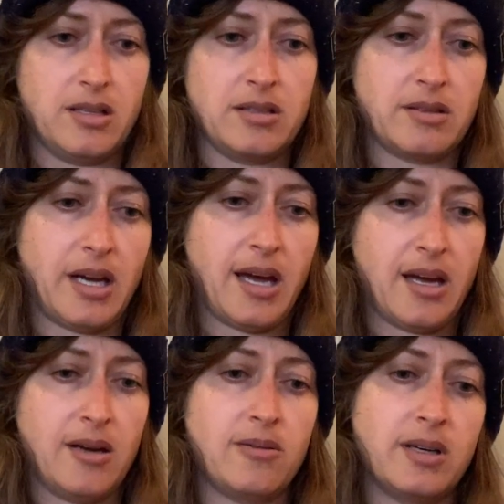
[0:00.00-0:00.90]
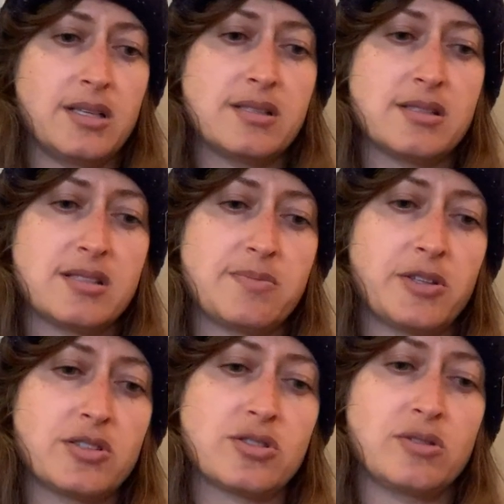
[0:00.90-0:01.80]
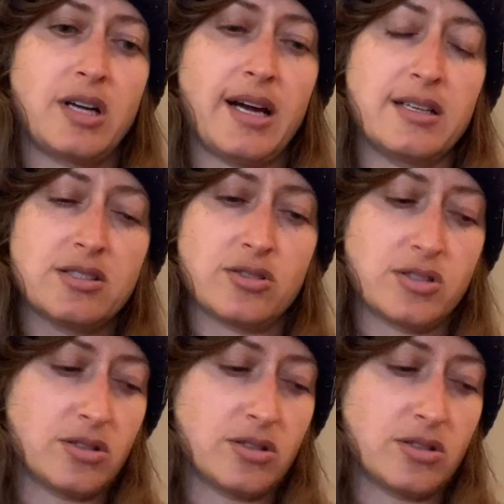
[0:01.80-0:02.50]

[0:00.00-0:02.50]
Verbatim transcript: Okay, what is the spiritual guidance or